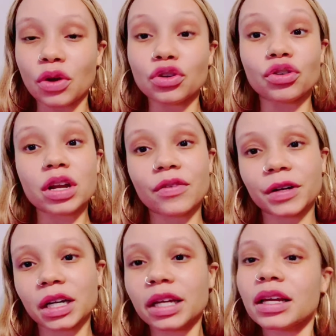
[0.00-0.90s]
you're never
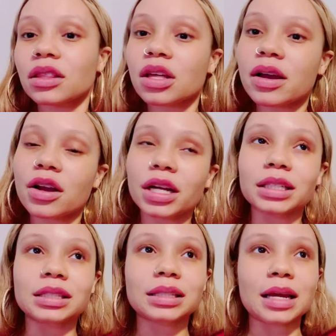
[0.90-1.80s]
going to get there. It
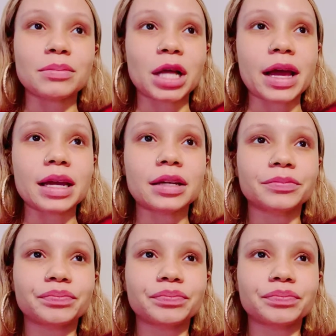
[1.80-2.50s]
can seem like,